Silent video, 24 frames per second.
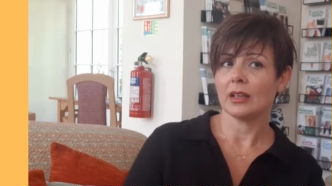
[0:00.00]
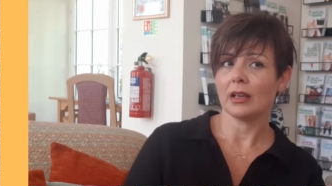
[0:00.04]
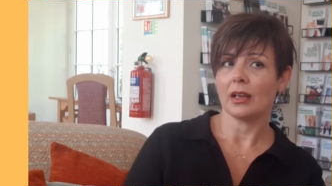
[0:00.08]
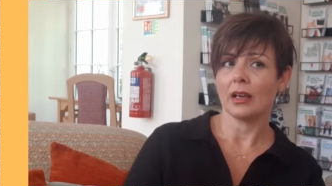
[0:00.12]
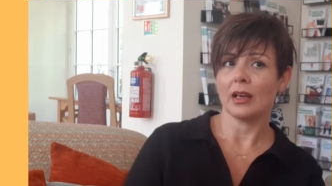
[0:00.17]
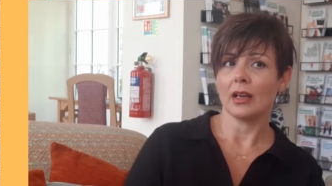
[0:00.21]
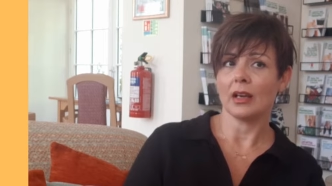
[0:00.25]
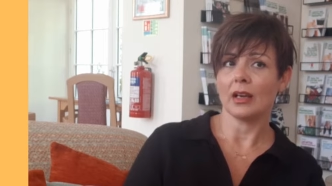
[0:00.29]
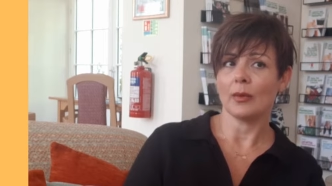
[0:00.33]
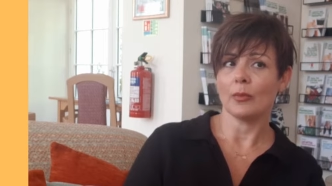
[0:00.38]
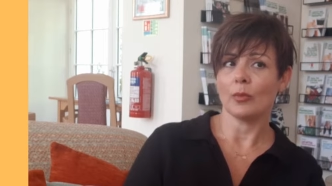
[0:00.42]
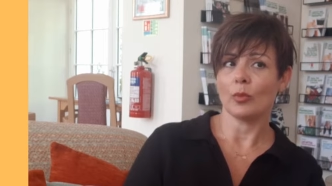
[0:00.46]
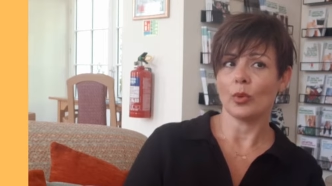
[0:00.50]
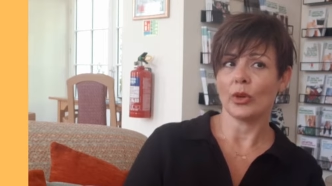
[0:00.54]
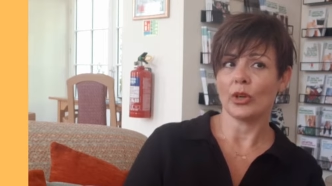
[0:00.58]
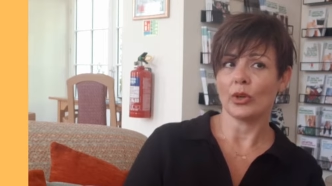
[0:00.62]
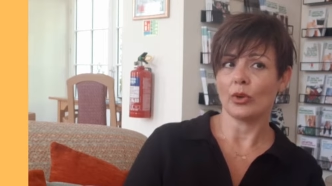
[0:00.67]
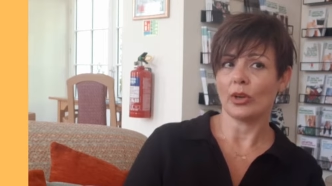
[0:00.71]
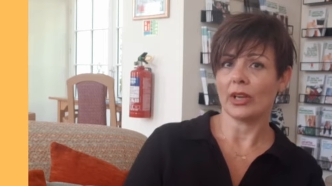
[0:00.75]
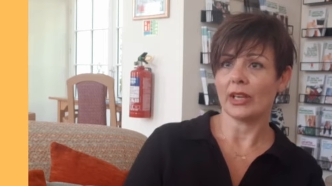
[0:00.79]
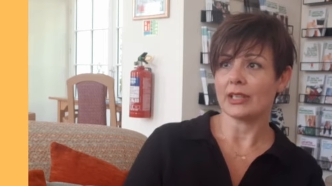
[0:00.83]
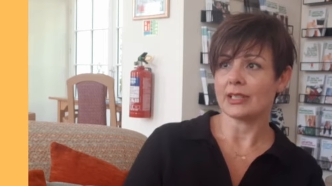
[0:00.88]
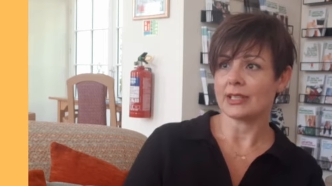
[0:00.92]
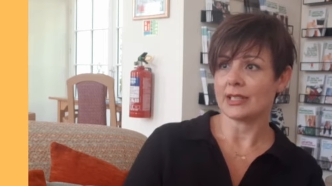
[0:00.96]
When you
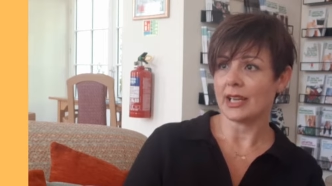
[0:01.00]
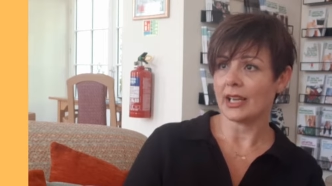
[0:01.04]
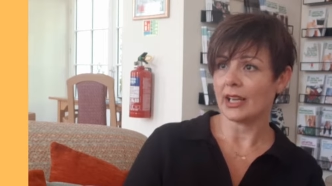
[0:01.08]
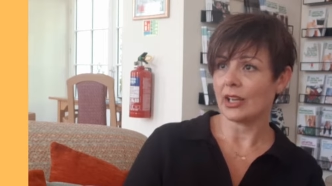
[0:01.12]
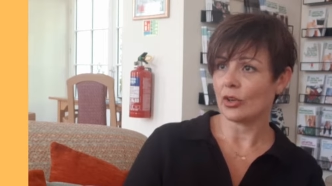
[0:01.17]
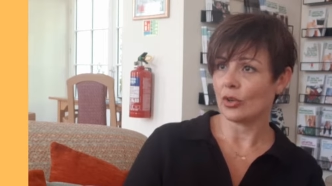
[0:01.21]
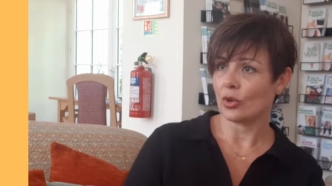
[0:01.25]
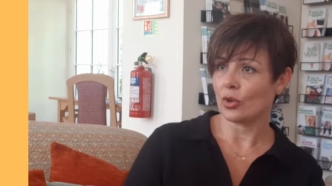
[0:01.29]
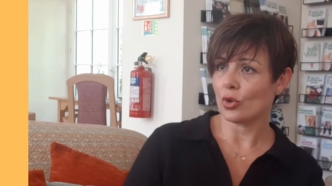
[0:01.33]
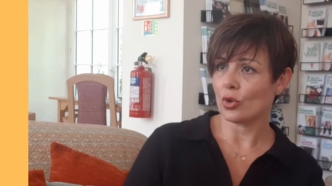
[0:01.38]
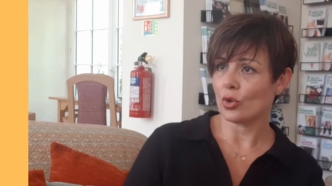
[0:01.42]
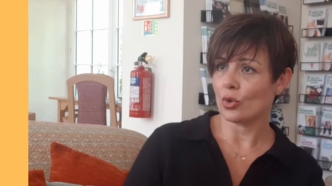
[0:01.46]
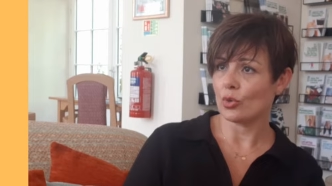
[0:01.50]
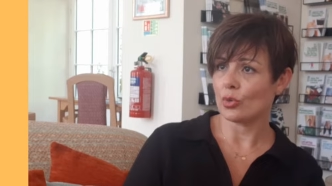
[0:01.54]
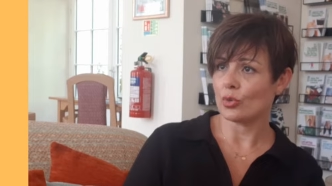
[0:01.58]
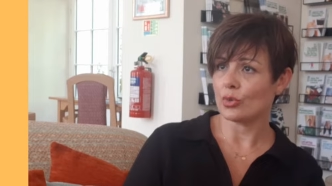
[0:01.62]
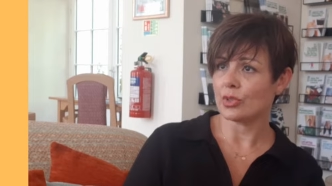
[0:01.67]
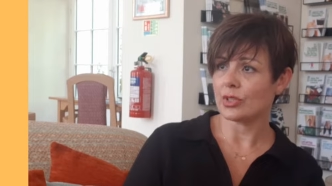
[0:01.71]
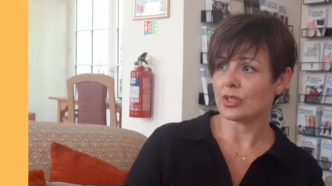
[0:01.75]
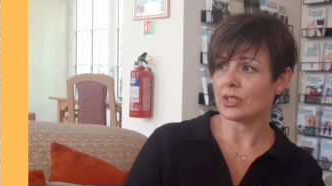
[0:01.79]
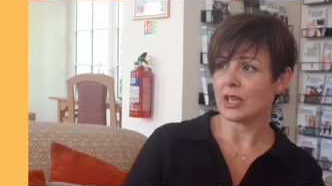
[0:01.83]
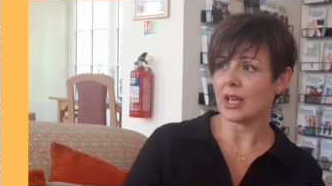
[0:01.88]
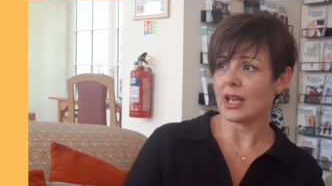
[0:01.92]
get diagnosed